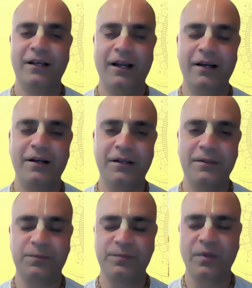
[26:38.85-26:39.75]
And
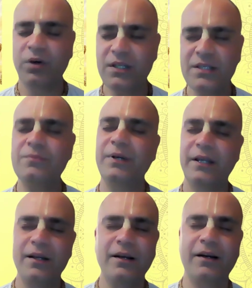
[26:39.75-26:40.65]
what is this
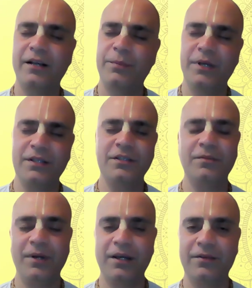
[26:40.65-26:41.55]
material
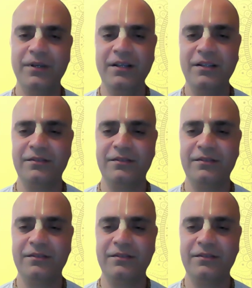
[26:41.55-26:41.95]
contamination, by the way?